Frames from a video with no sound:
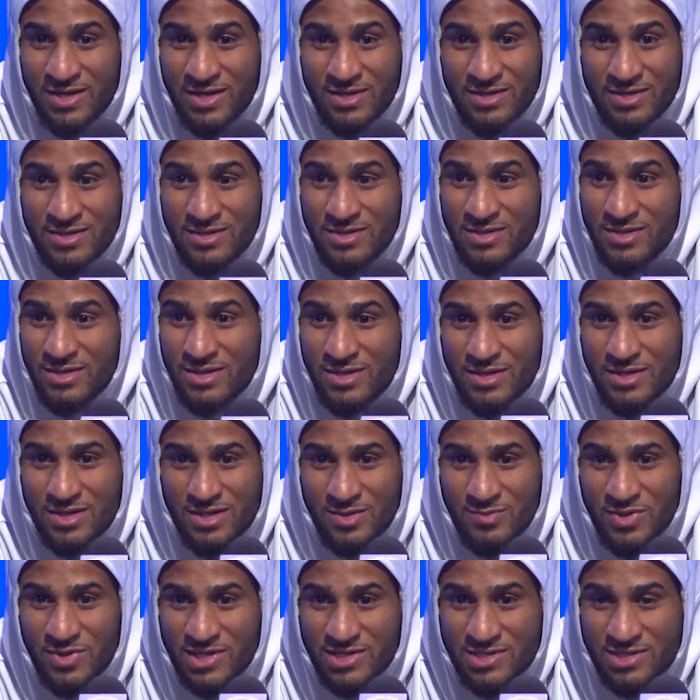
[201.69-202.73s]
in and
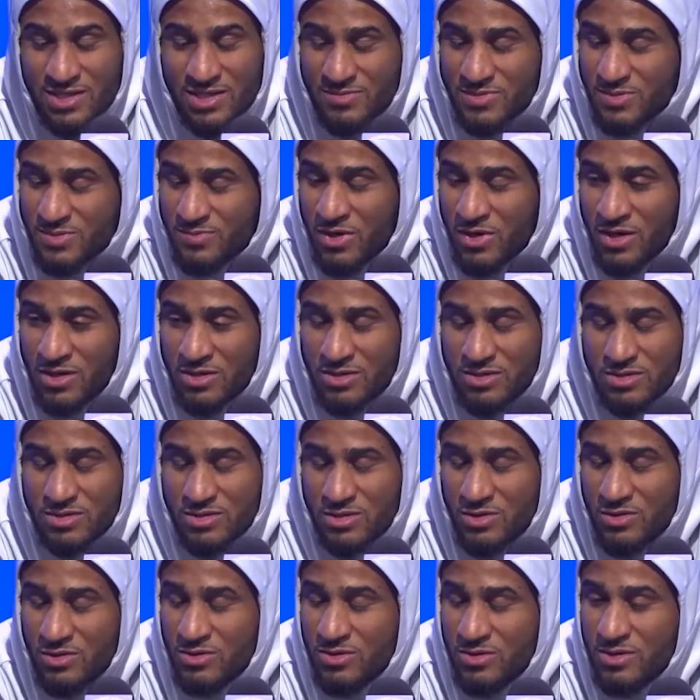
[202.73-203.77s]
he picks teams apart.
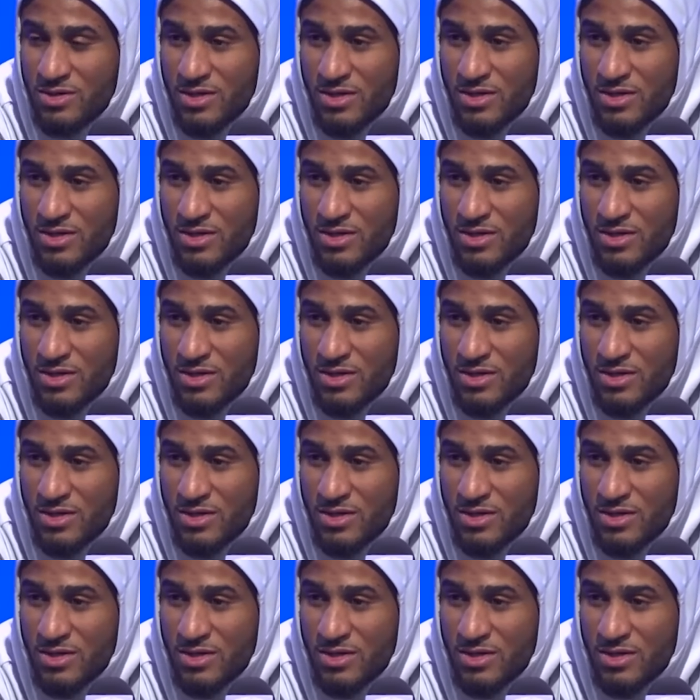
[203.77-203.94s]
So